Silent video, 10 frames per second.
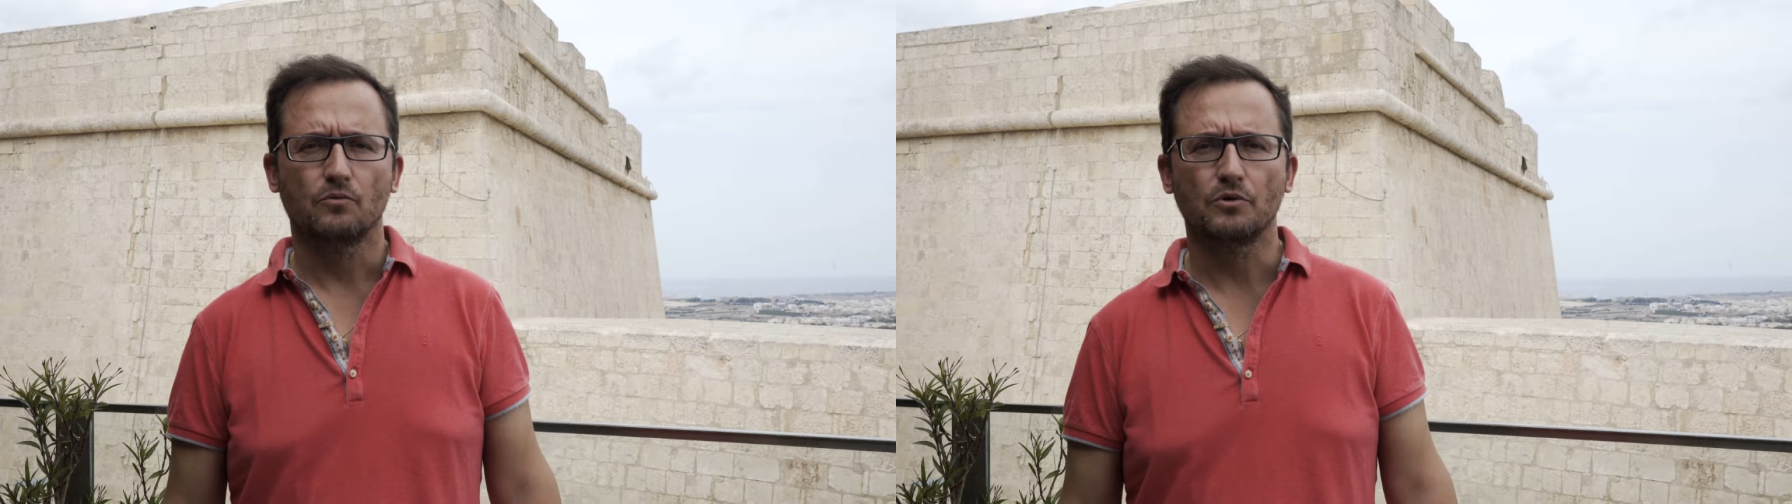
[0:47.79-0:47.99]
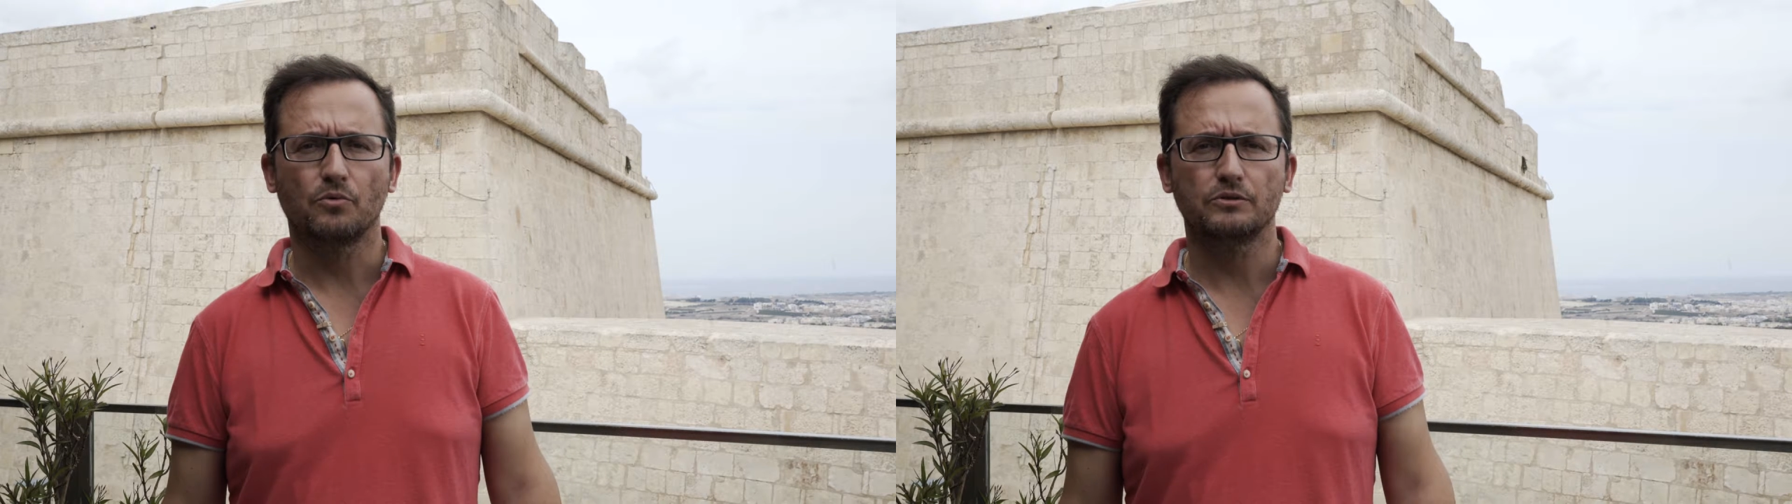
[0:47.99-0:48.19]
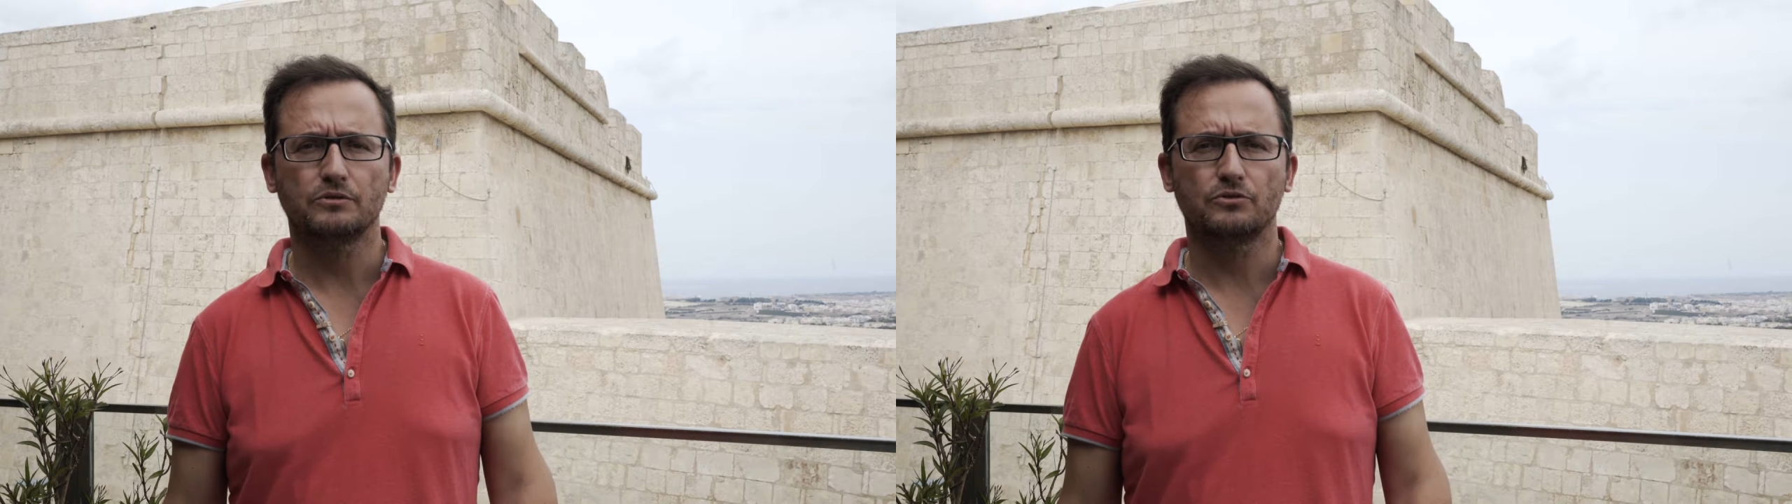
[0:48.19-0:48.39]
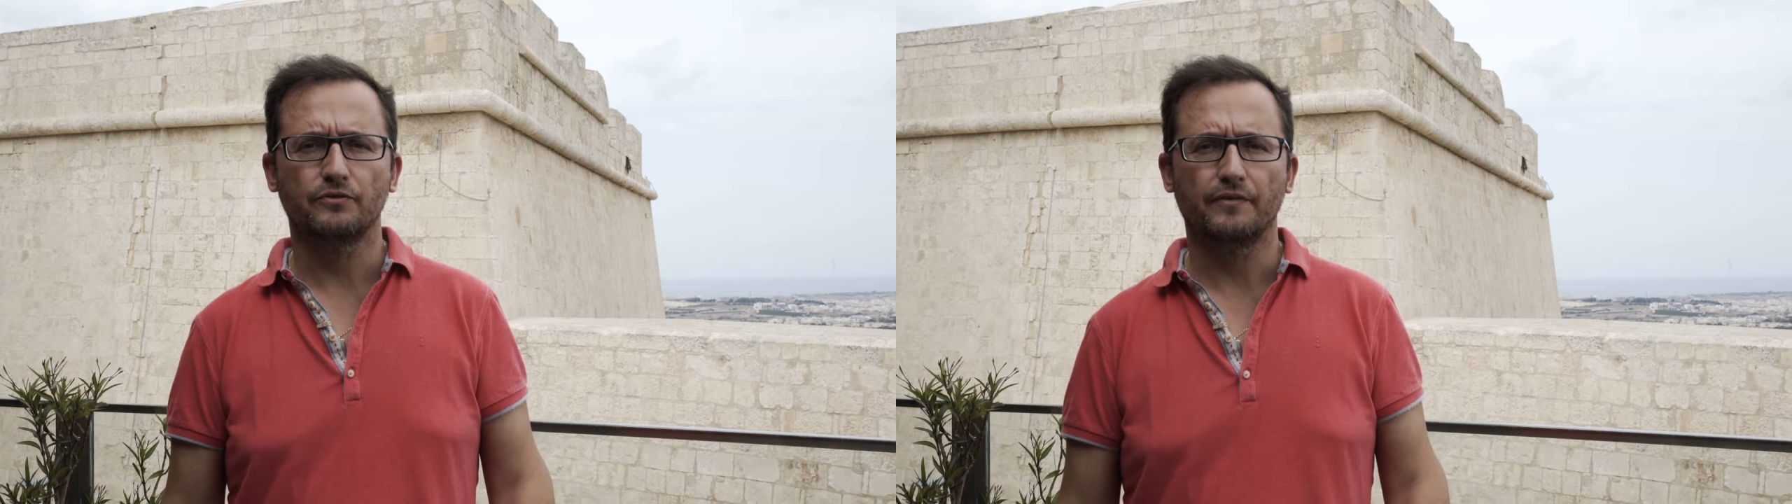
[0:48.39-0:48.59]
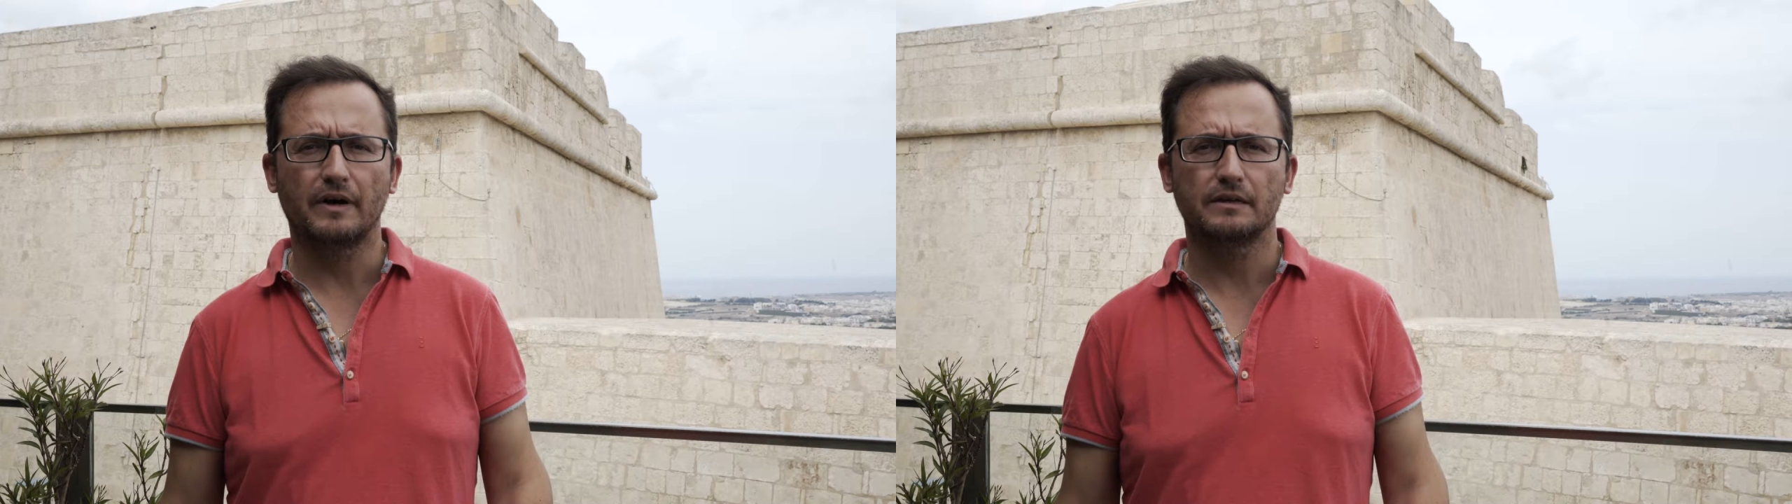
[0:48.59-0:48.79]
We want
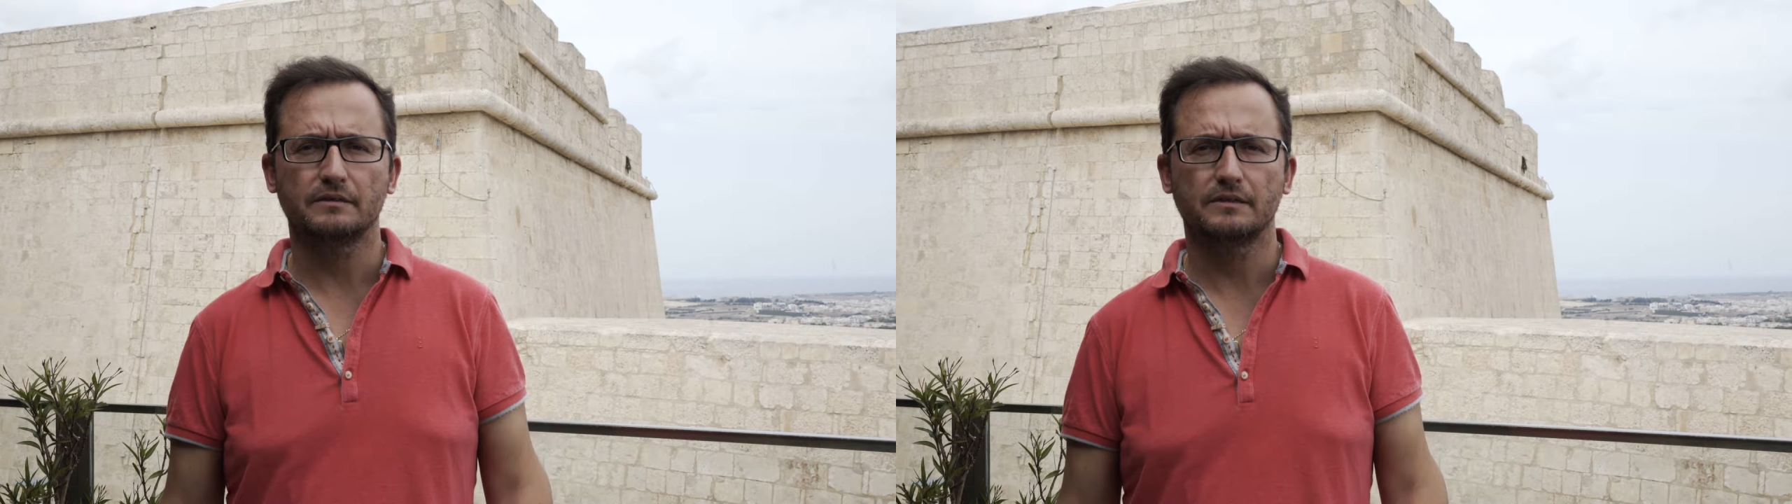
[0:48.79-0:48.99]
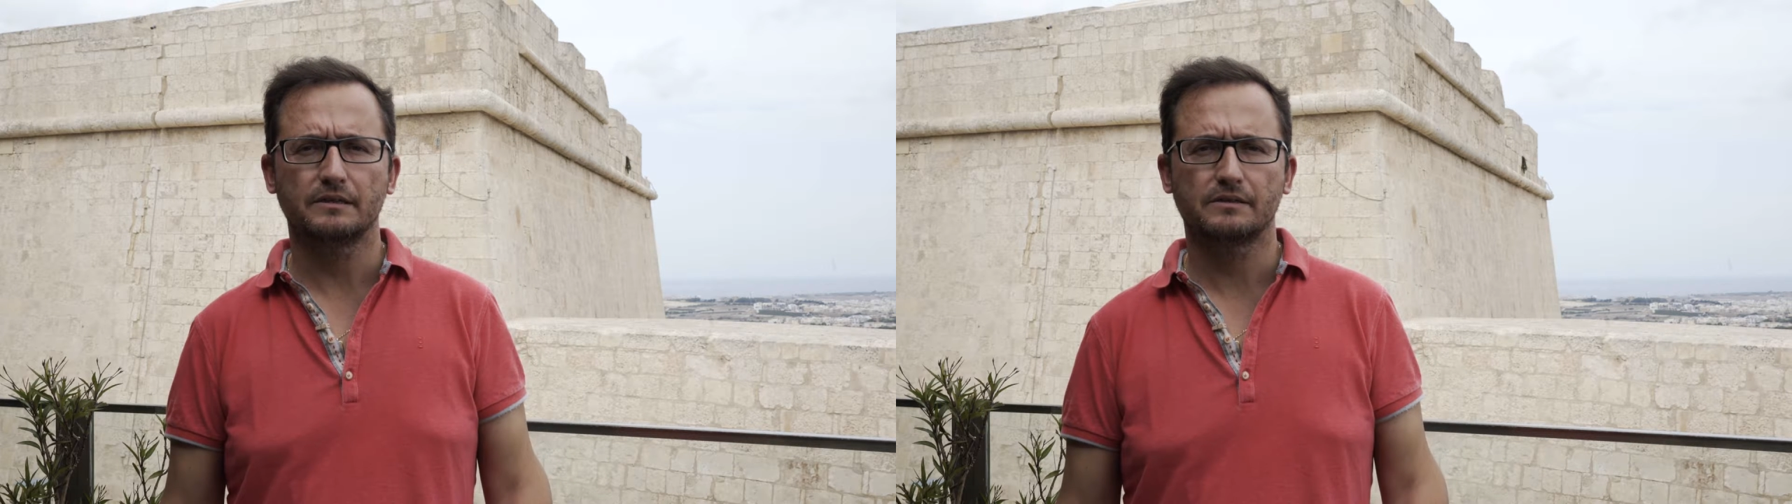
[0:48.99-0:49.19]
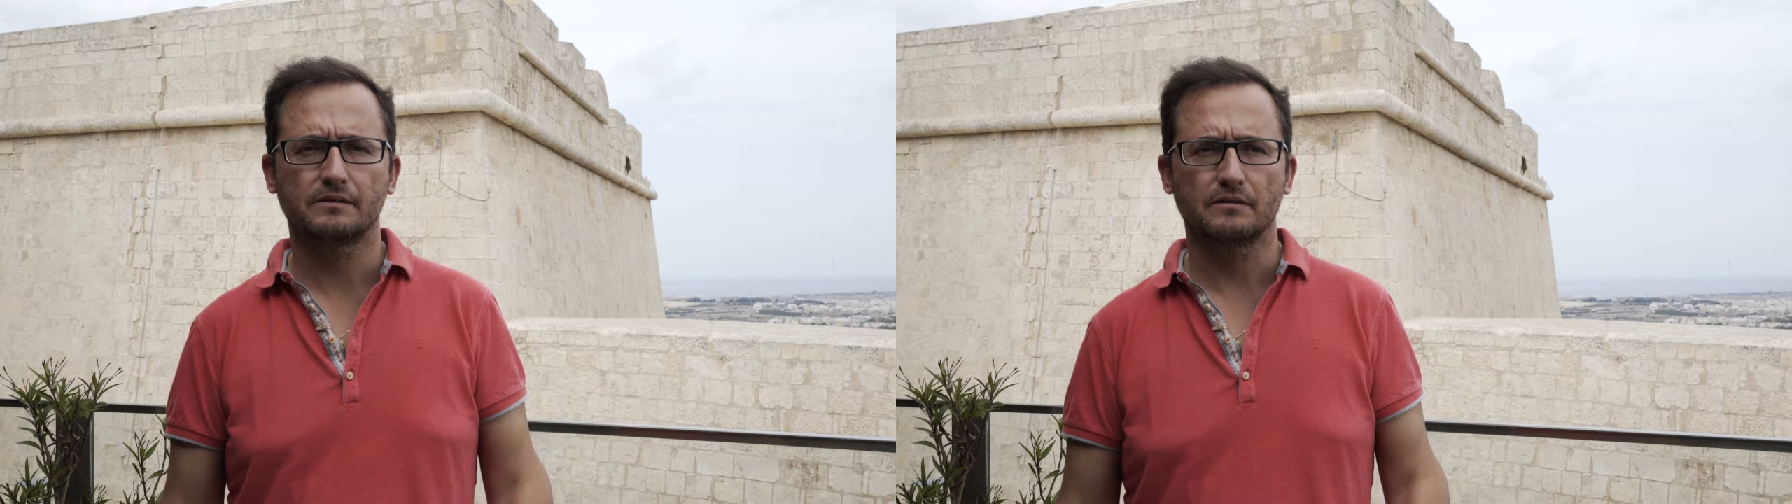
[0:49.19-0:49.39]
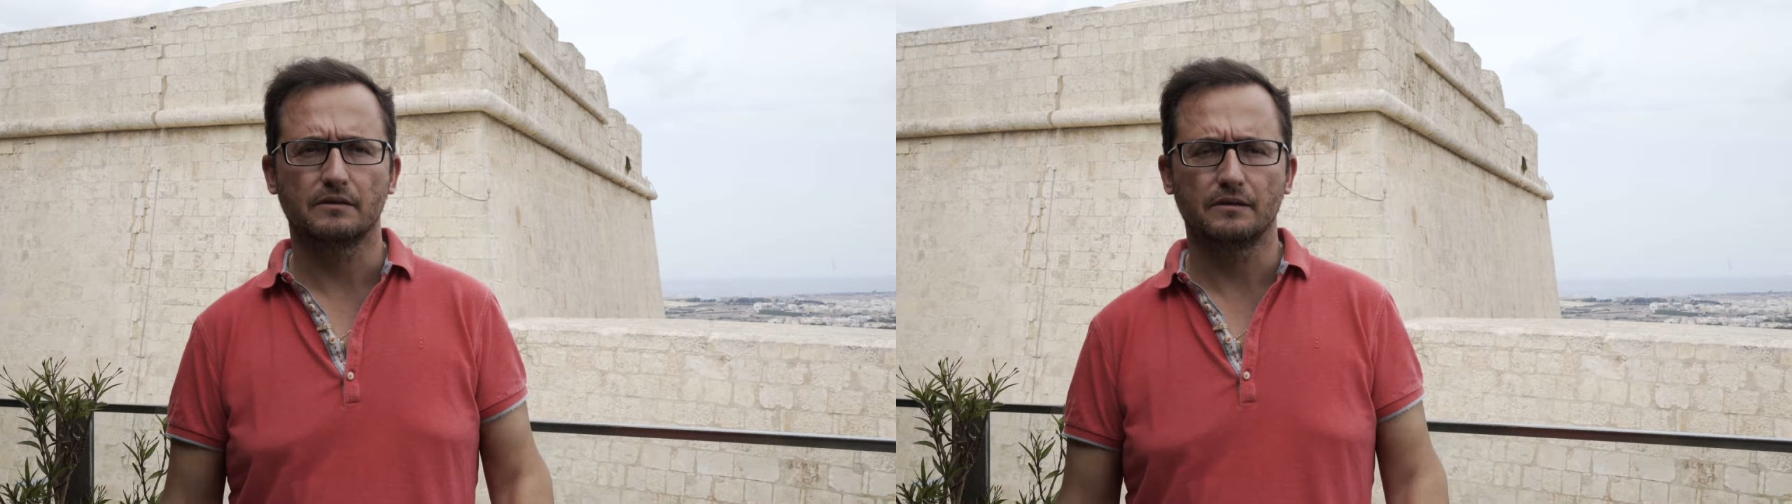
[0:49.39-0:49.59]
to find these